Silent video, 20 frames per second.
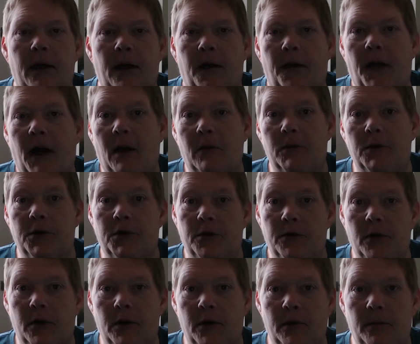and that was
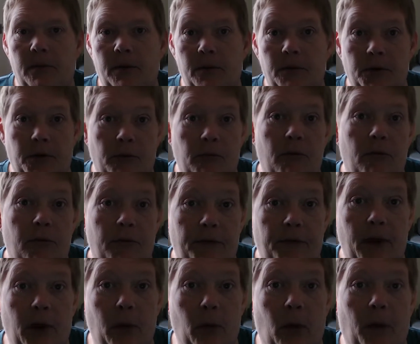there was a
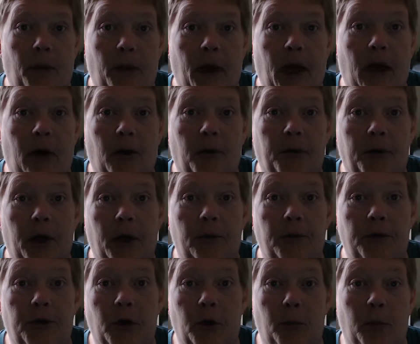review on that on
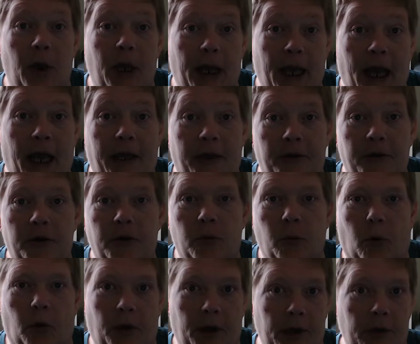YouTube against
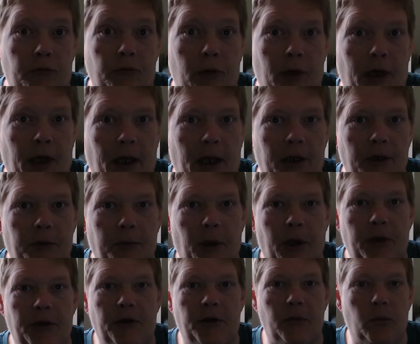one of these really
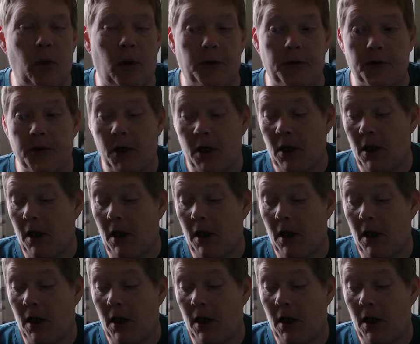expensive ones,